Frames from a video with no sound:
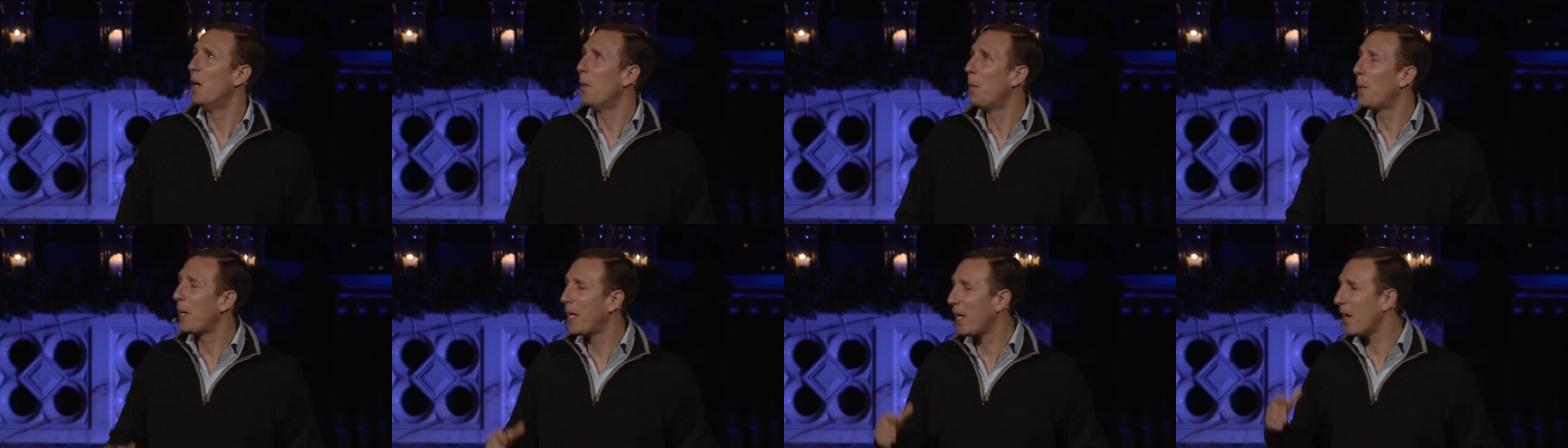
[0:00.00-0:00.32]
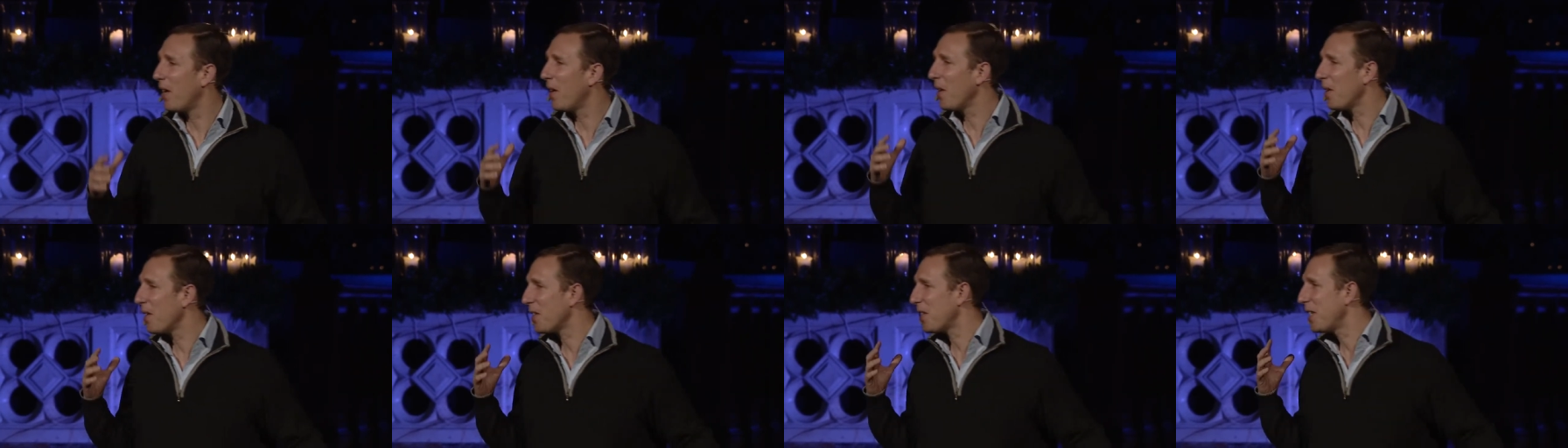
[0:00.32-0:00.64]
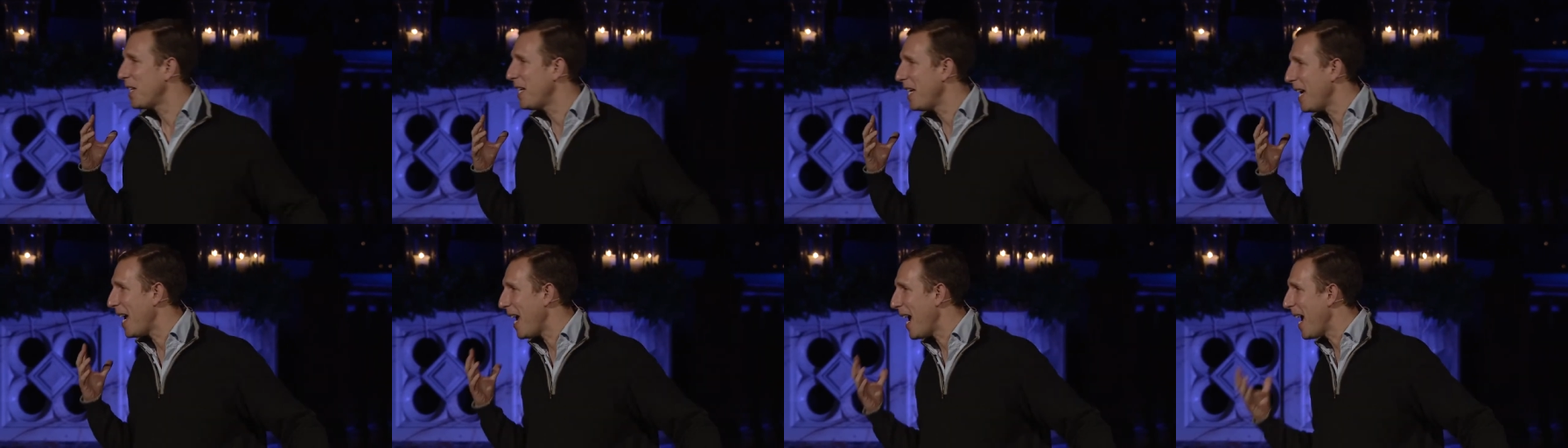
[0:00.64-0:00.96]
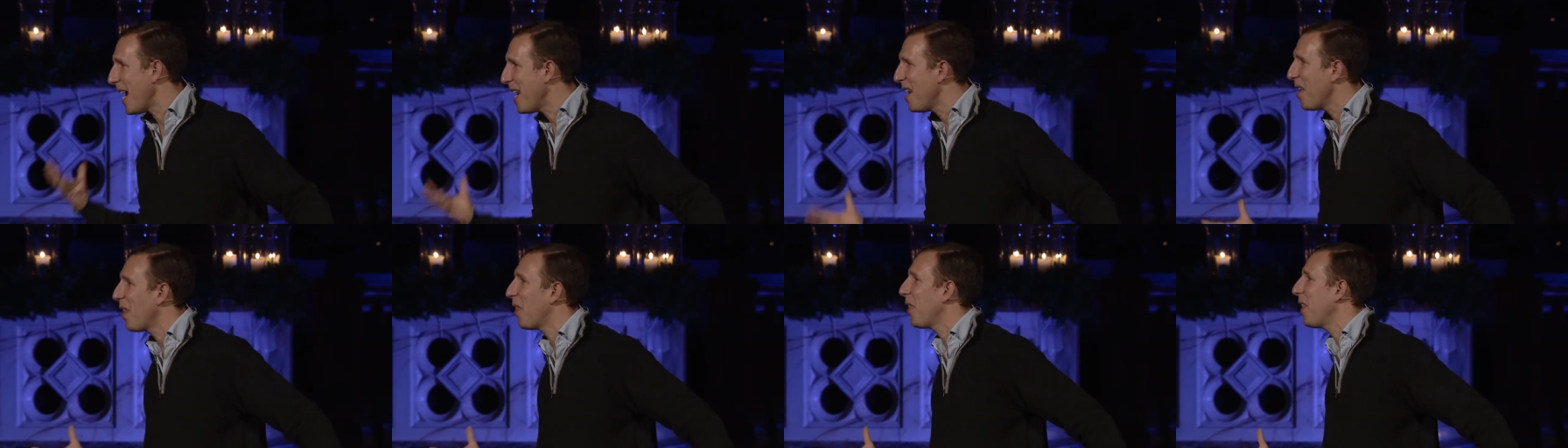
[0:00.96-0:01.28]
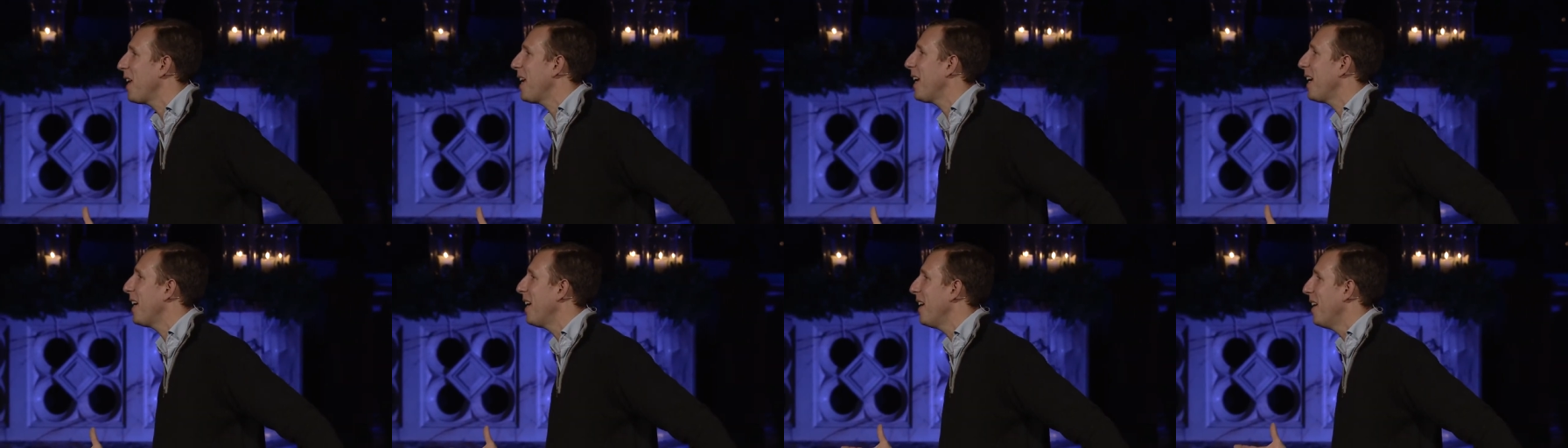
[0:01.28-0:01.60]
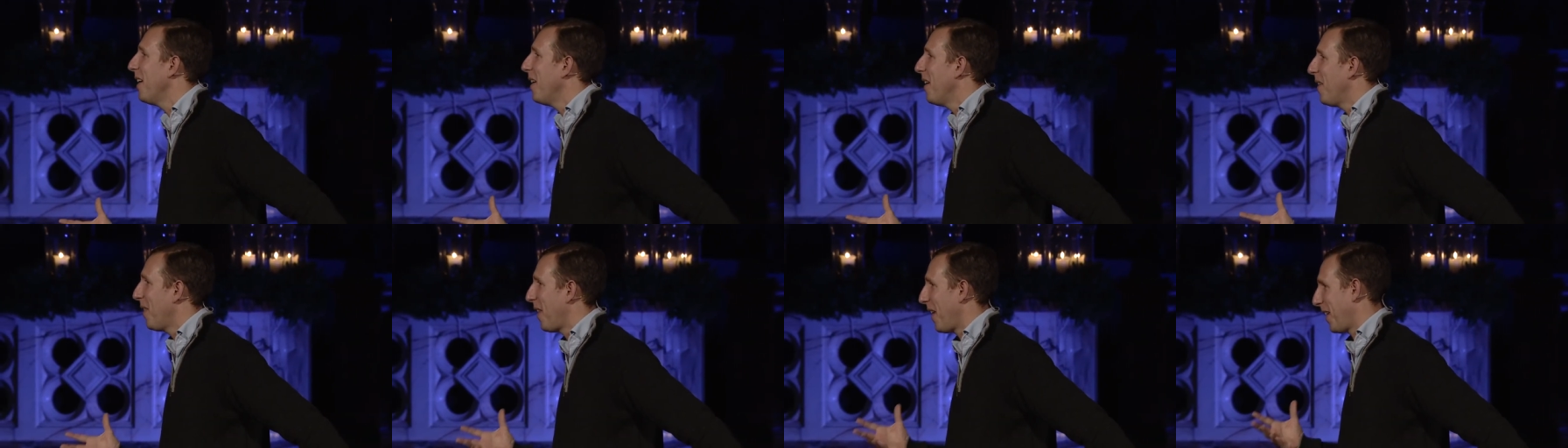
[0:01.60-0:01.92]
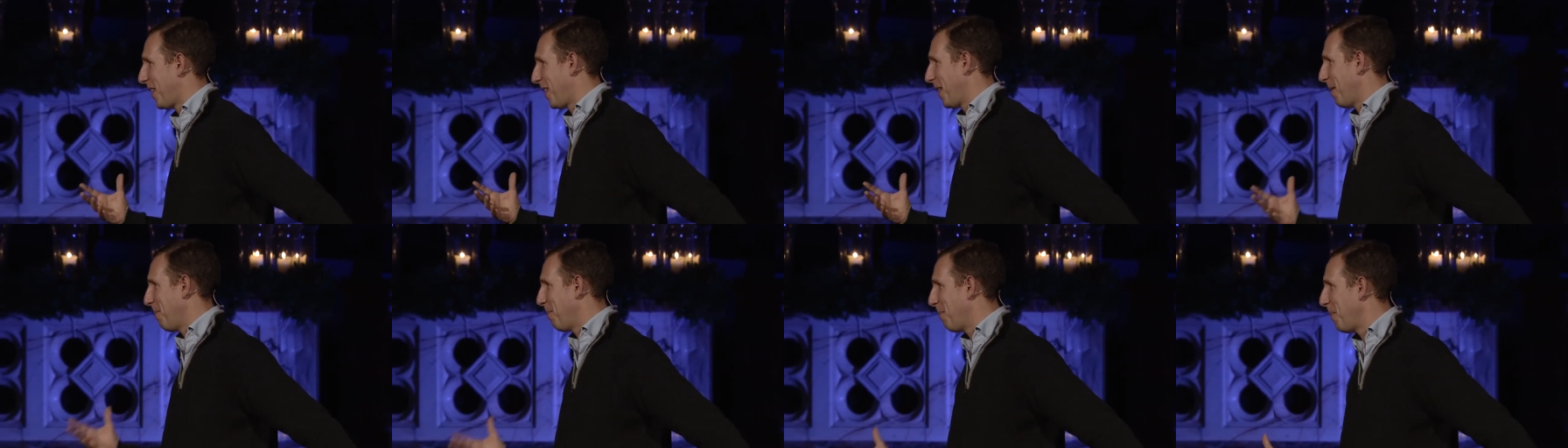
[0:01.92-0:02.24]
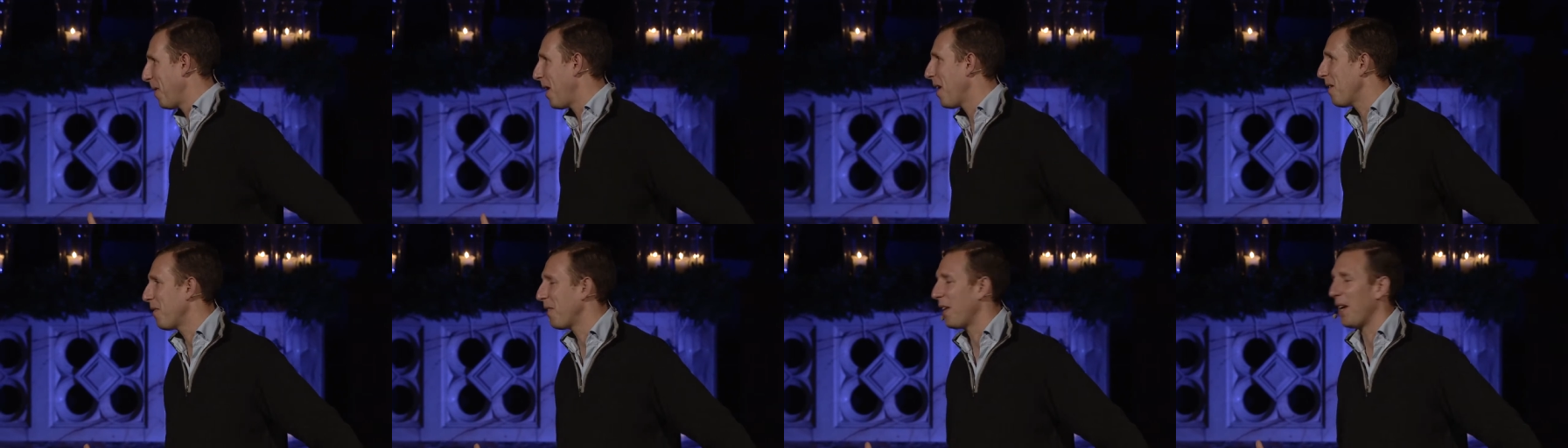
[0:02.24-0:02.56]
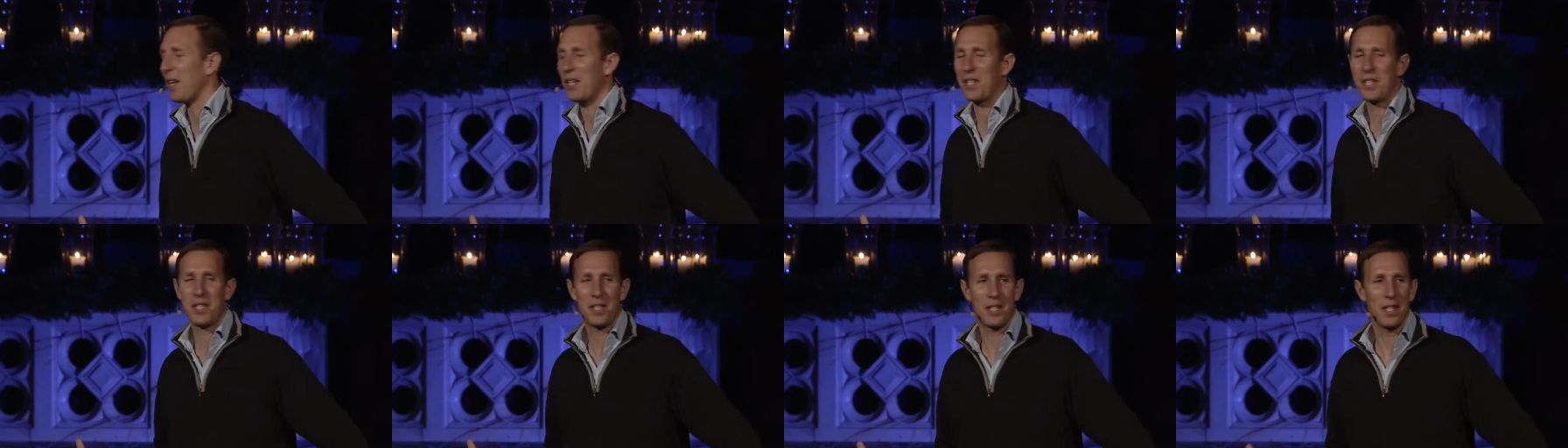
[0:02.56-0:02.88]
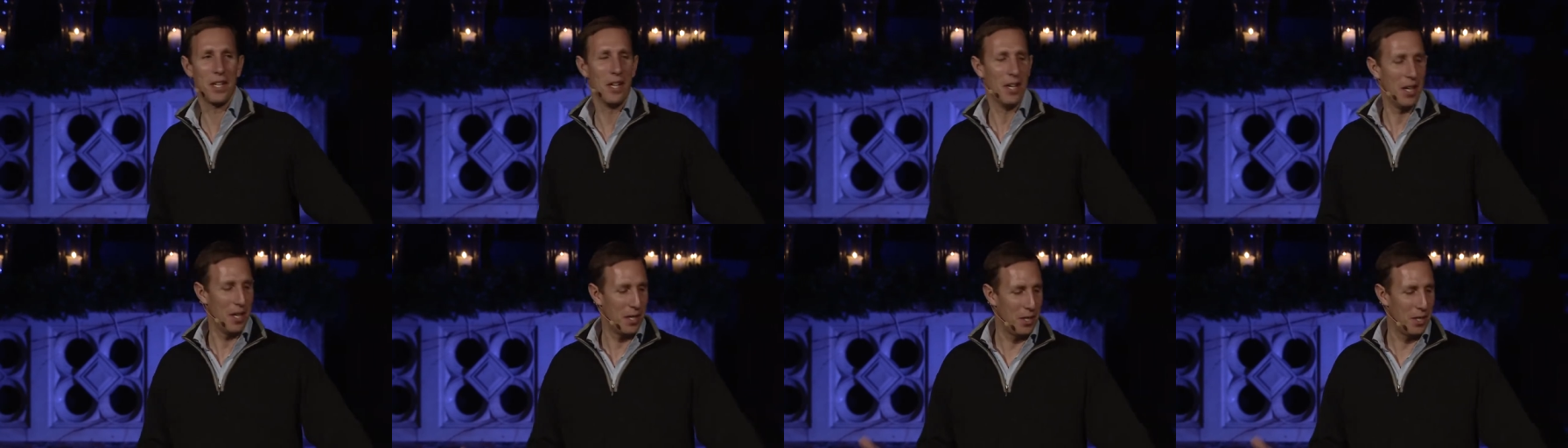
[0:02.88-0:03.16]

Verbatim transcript: We can't see anything that's above us